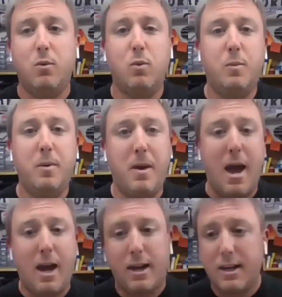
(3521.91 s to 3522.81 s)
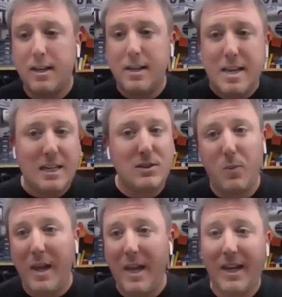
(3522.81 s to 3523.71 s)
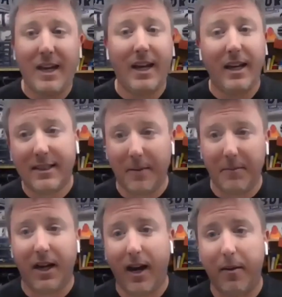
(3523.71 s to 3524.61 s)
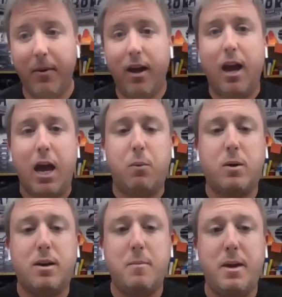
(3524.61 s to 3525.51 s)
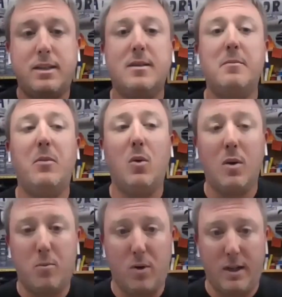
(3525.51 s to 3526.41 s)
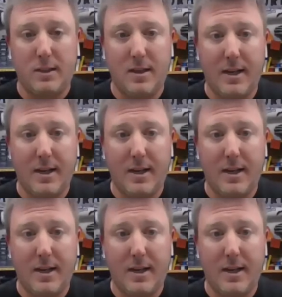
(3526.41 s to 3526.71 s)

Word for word: we'll be back next week sometime and we're going to make some more bricks.